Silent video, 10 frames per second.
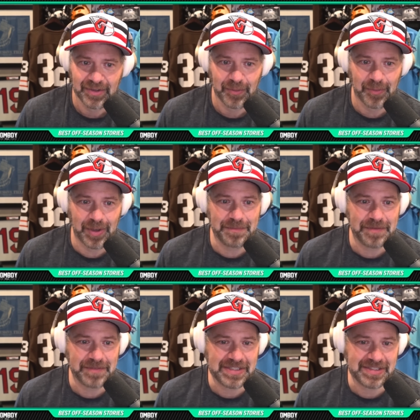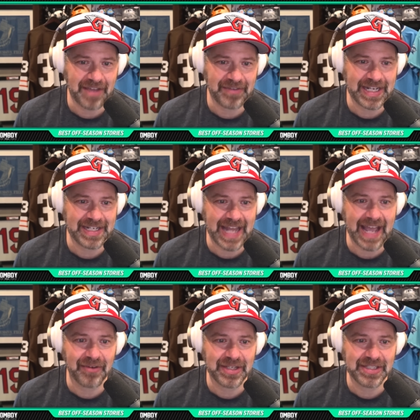157 and
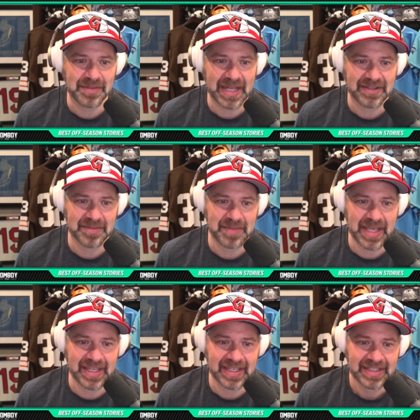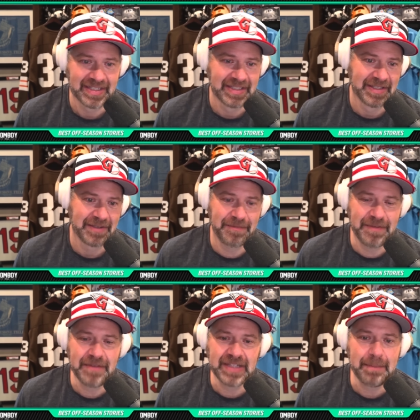now he's about to make
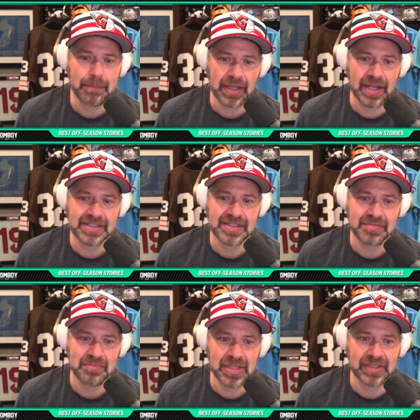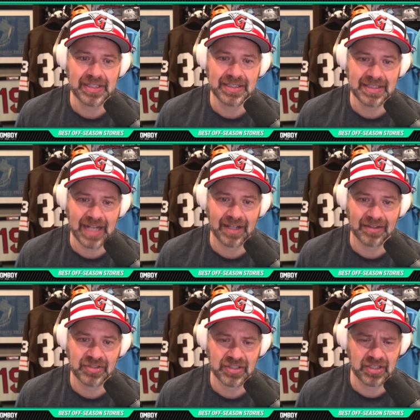50 plus million
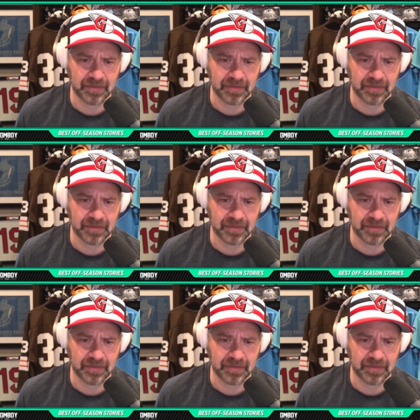dollars a year.